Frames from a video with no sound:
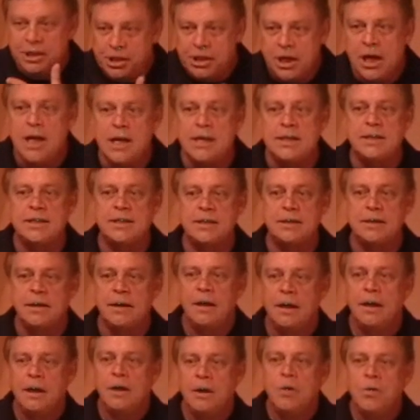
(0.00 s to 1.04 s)
just
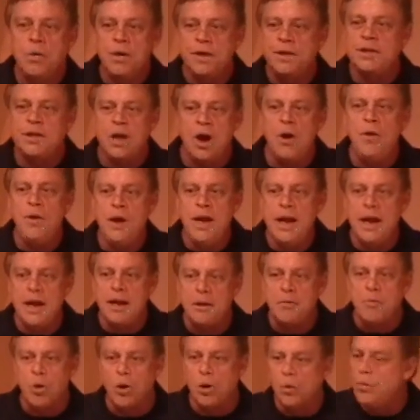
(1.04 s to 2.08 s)
with Tony
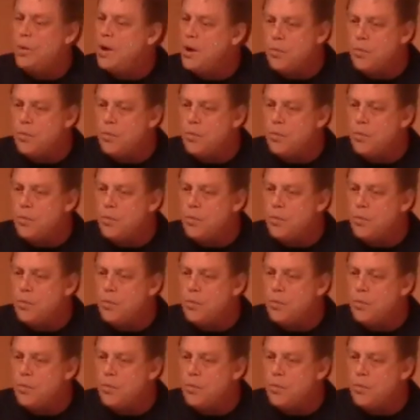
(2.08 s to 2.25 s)
anymore.